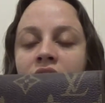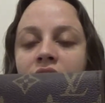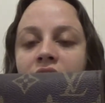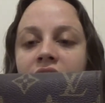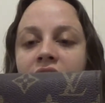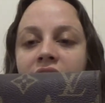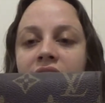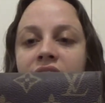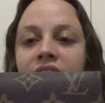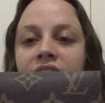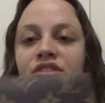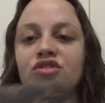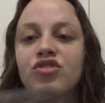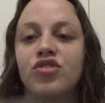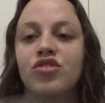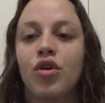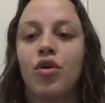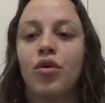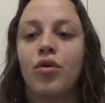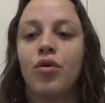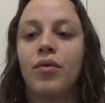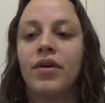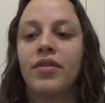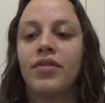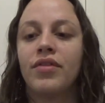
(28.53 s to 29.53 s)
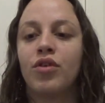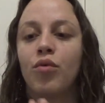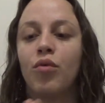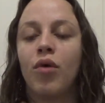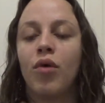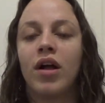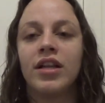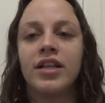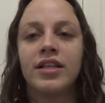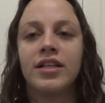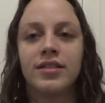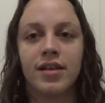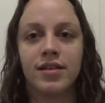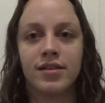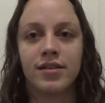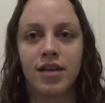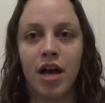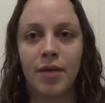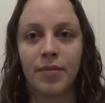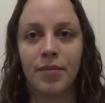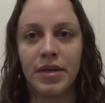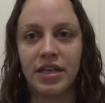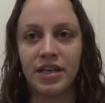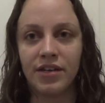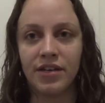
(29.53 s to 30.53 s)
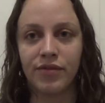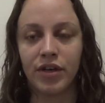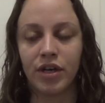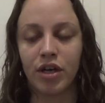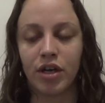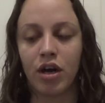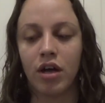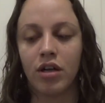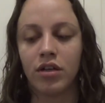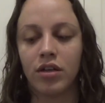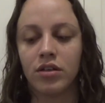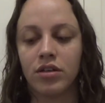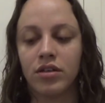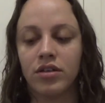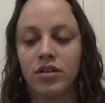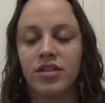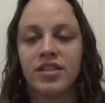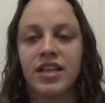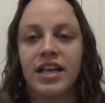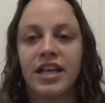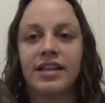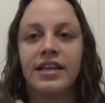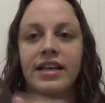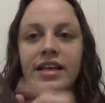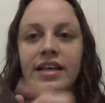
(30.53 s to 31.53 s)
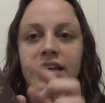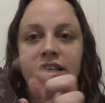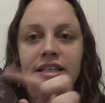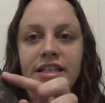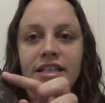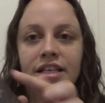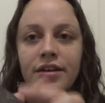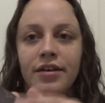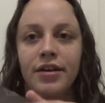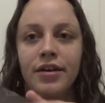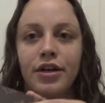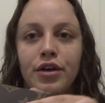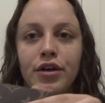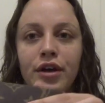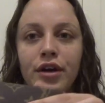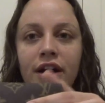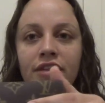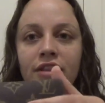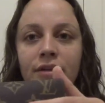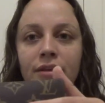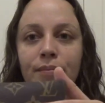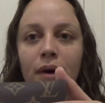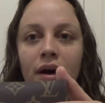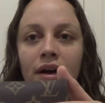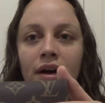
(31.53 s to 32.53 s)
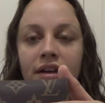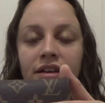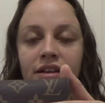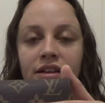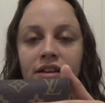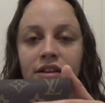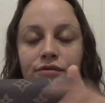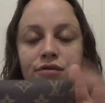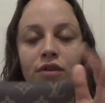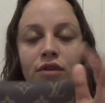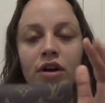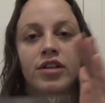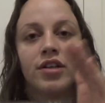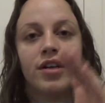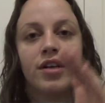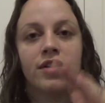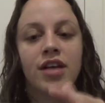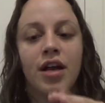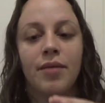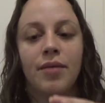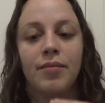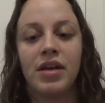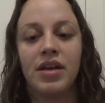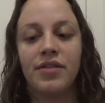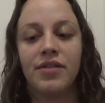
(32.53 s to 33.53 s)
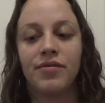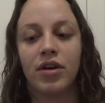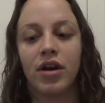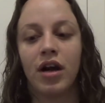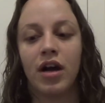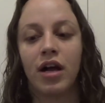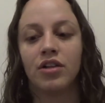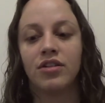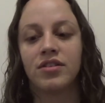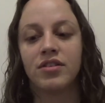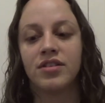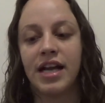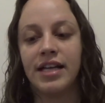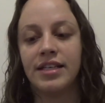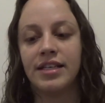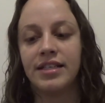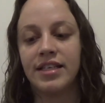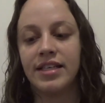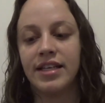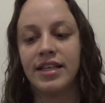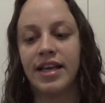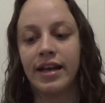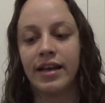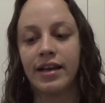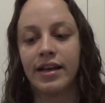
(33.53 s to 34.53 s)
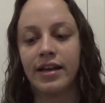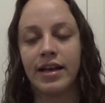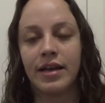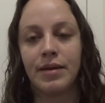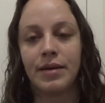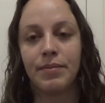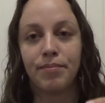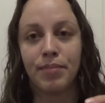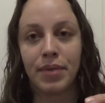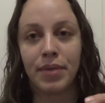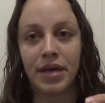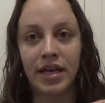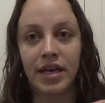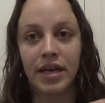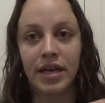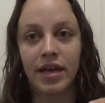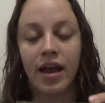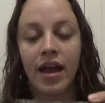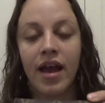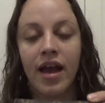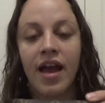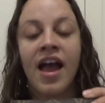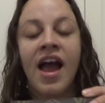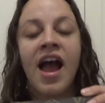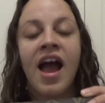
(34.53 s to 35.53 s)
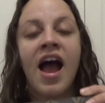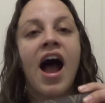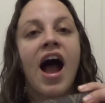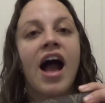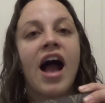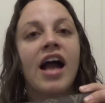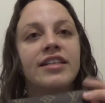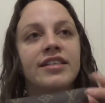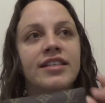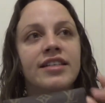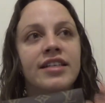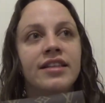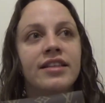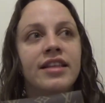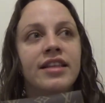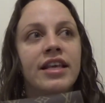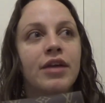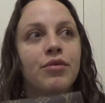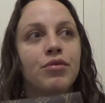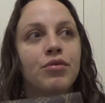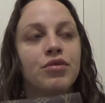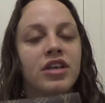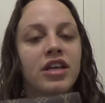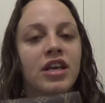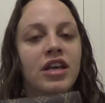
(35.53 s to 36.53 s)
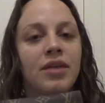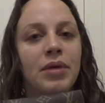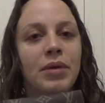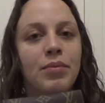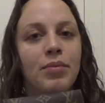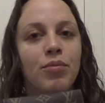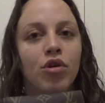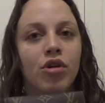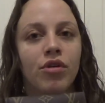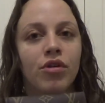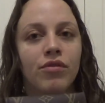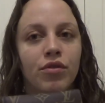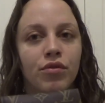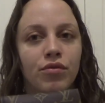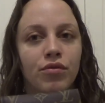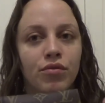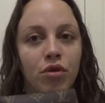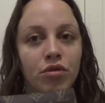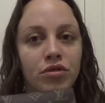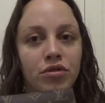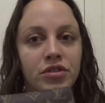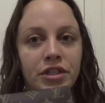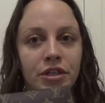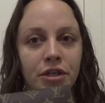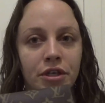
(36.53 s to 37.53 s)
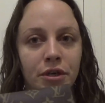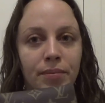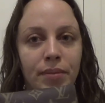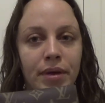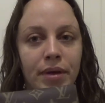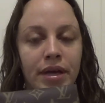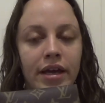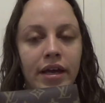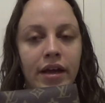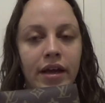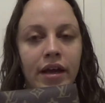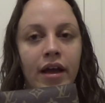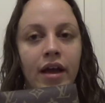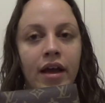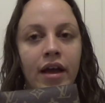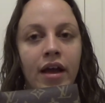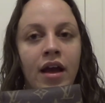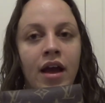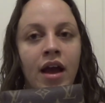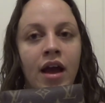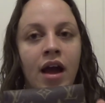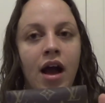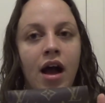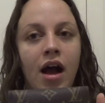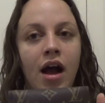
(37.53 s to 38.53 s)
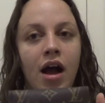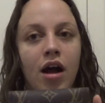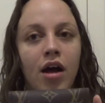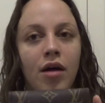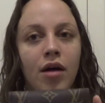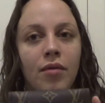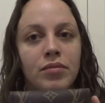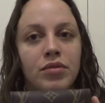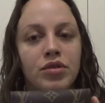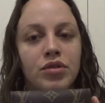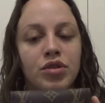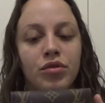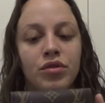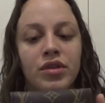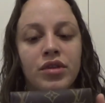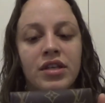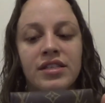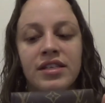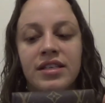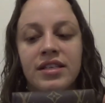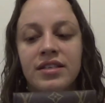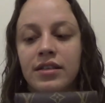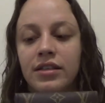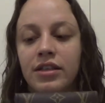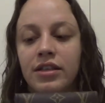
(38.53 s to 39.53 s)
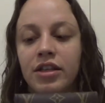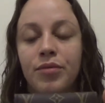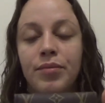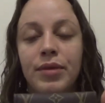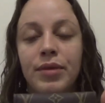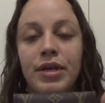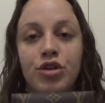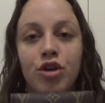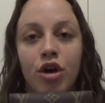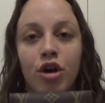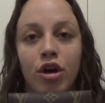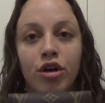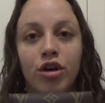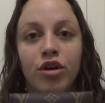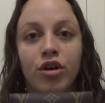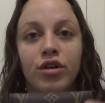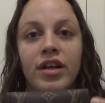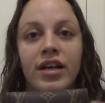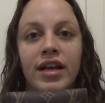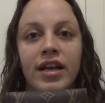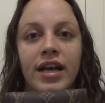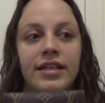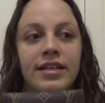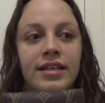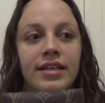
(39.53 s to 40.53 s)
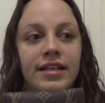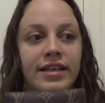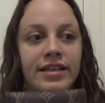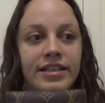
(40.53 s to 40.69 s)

Okay, so the wallet does come in different colors, like the interior and the button in the front does come in different colors. I did get it in pink. I did think it was going to be more of a rosier pink, so this is a little bit darker than I did